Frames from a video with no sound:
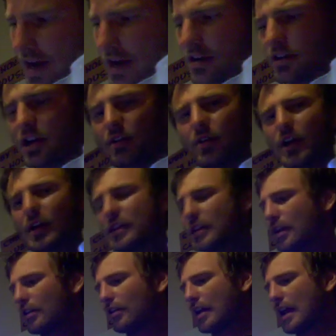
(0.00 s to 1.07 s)
area right
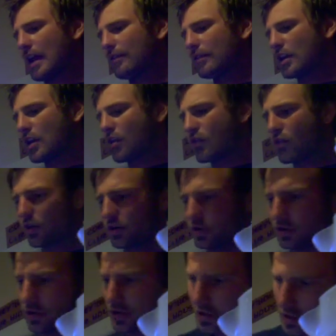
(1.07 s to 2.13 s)
there. I don't have any coral